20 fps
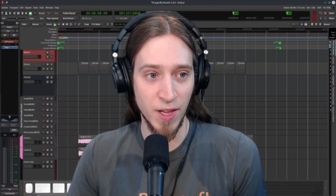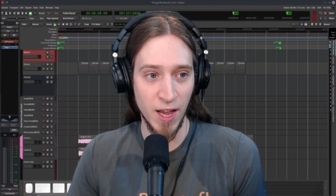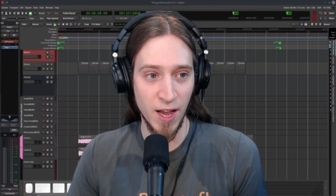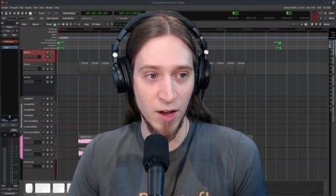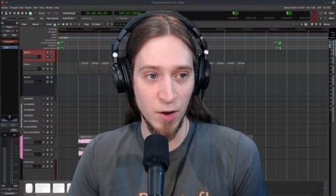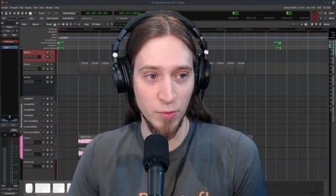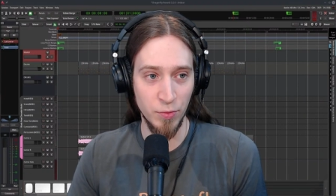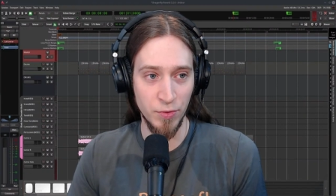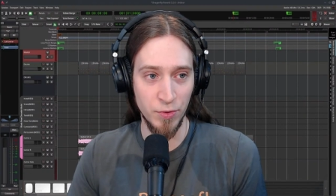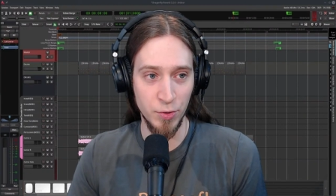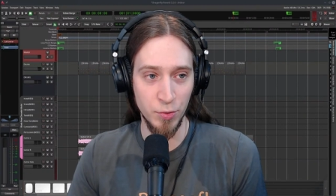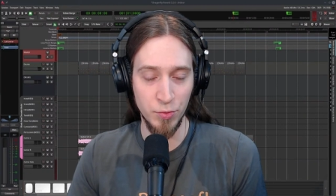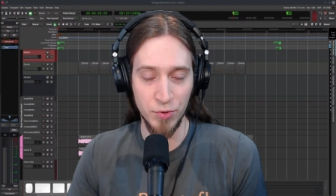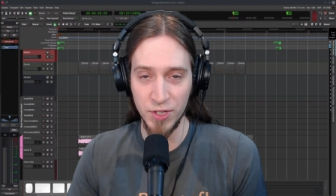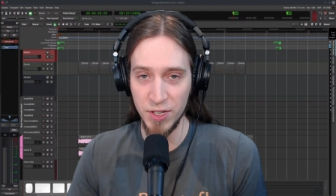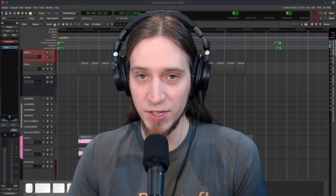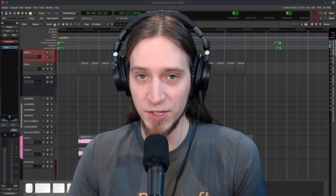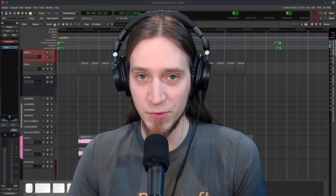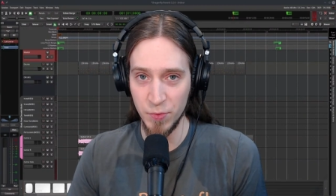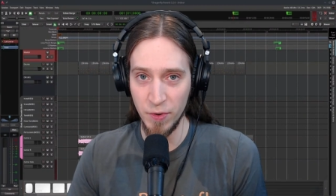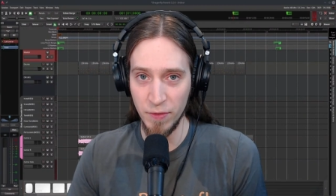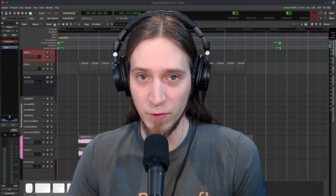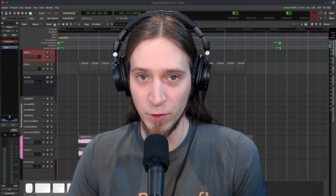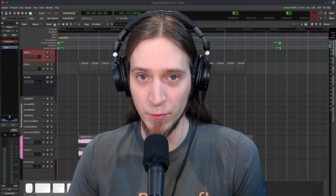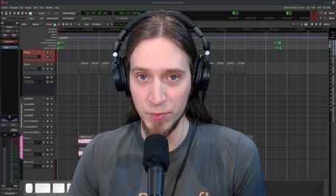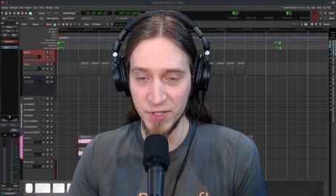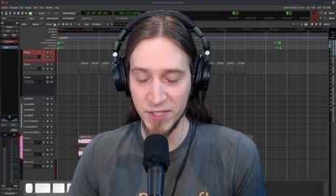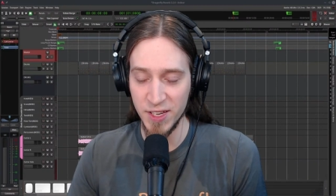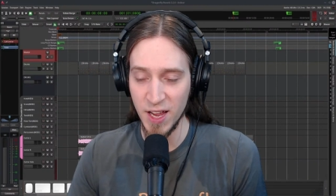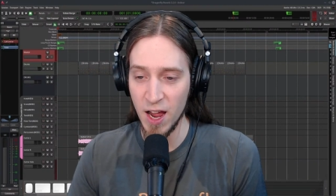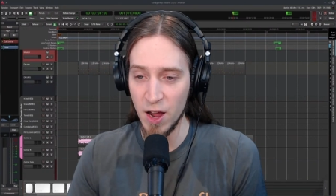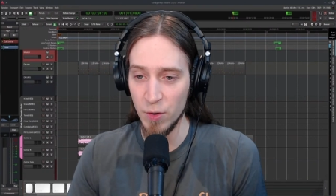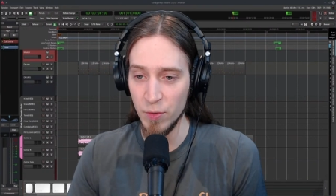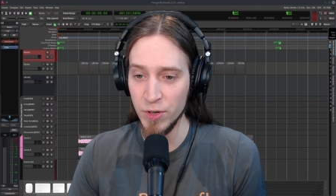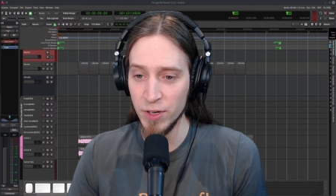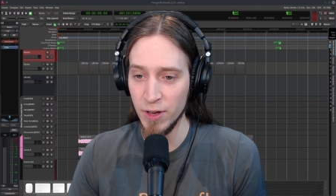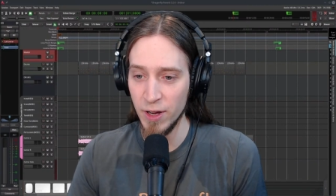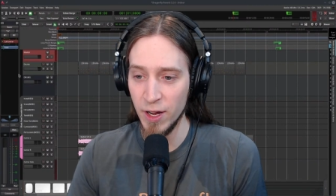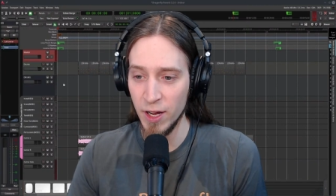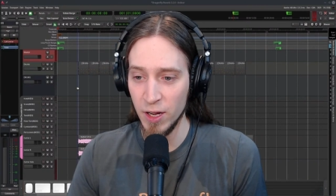How do these reverbs
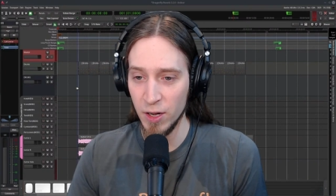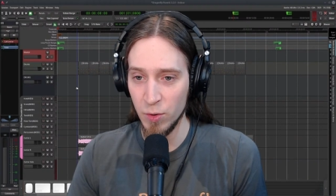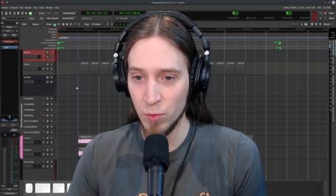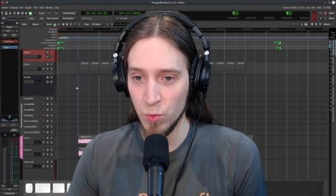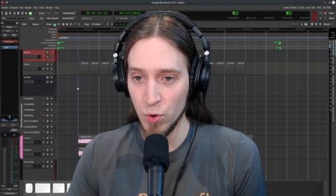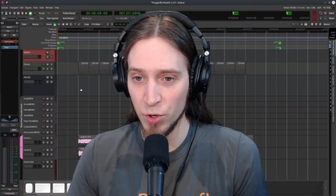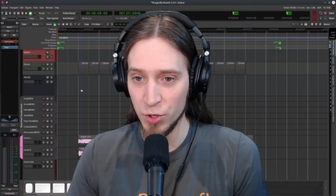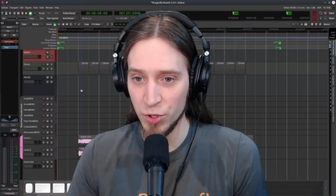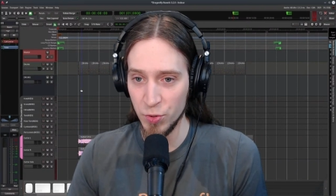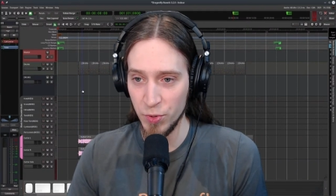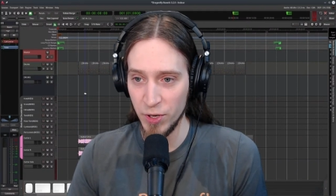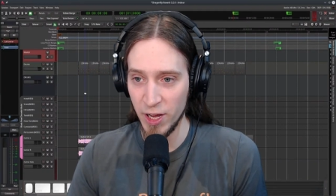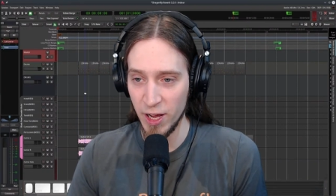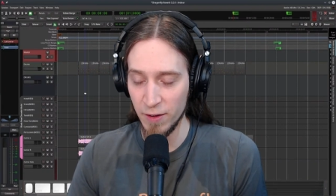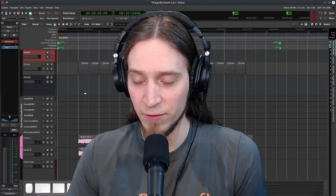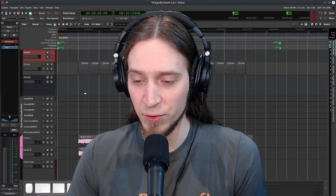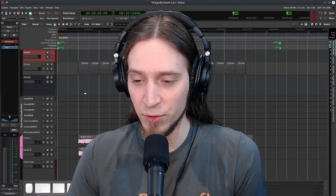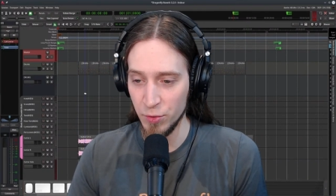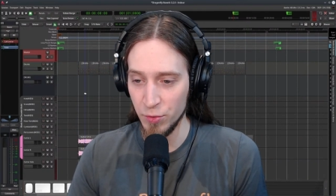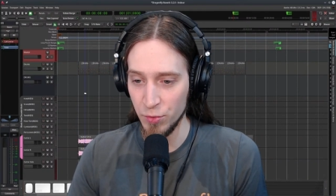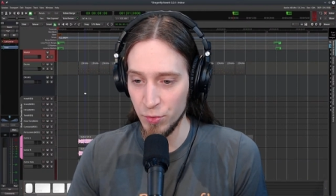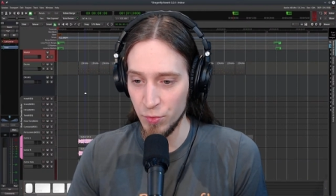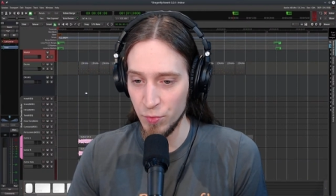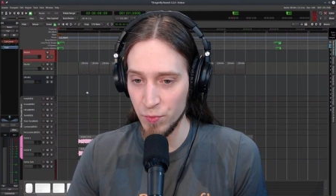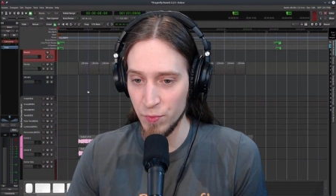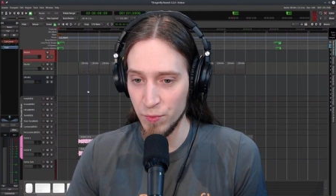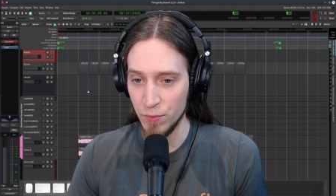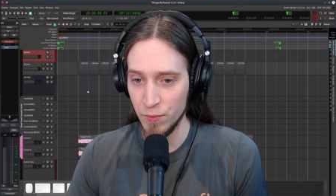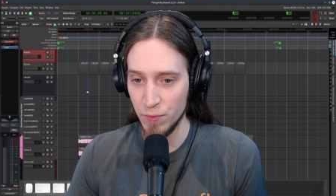sound? What do we have to